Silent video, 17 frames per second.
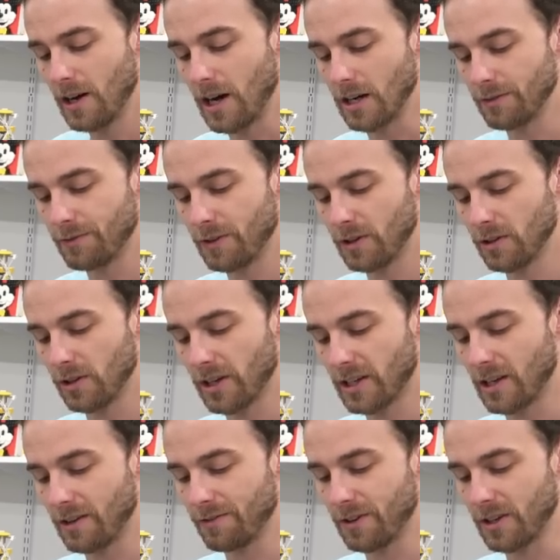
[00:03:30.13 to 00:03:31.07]
I feel
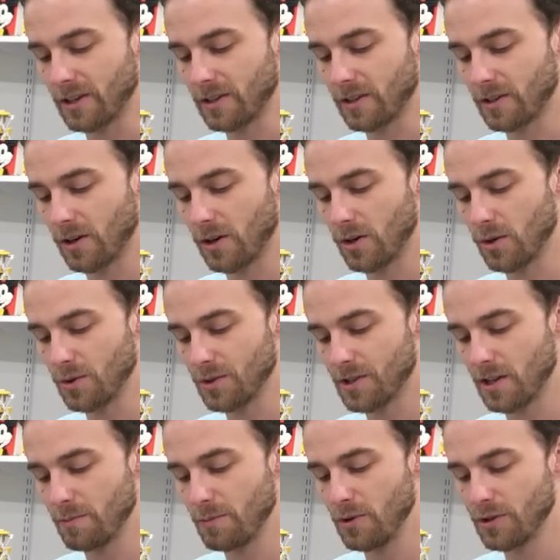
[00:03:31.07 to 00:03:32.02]
like if it goes,
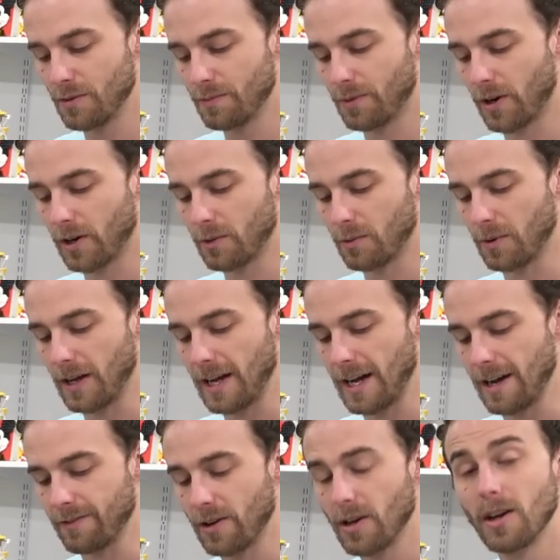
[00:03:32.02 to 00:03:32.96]
the amusement park will
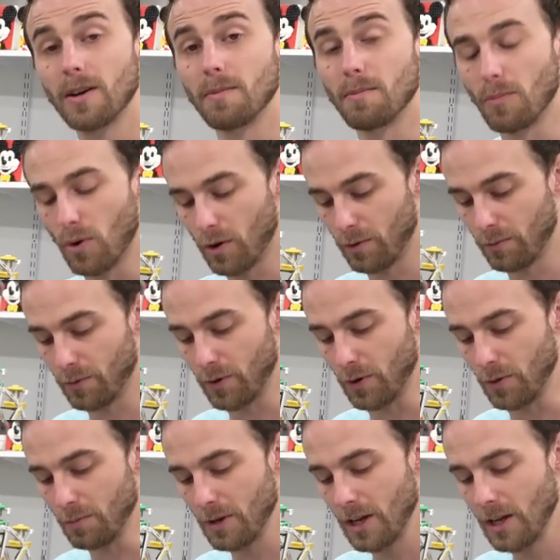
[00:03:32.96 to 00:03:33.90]
have more
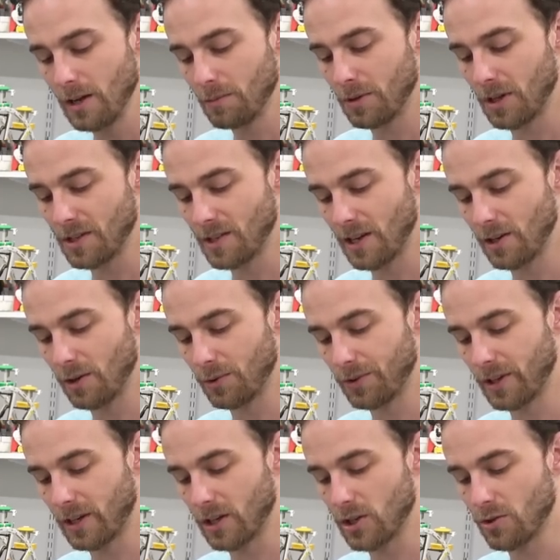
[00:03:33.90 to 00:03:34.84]
room. Plus, I
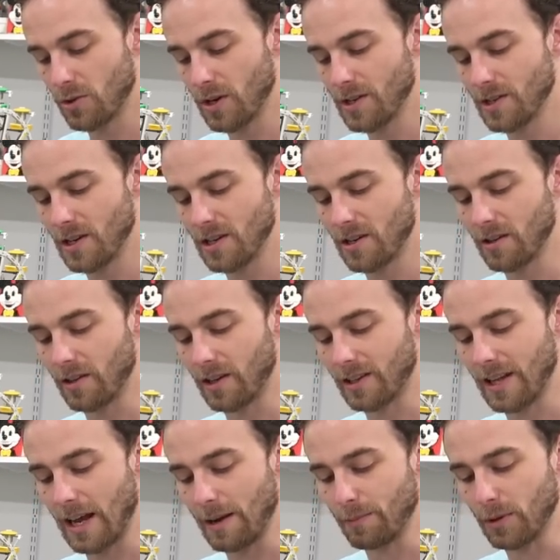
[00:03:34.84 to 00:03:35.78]
don't think a train station
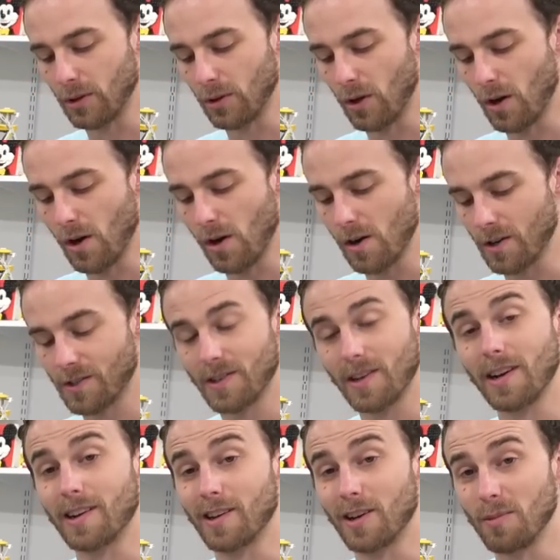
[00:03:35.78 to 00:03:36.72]
like that belongs
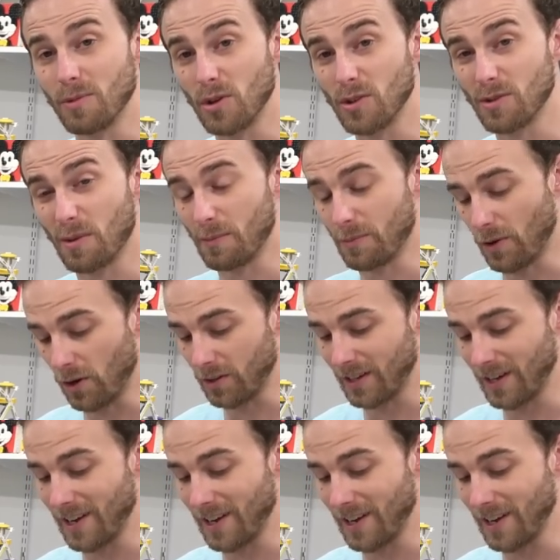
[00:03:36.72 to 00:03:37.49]
in an amusement park.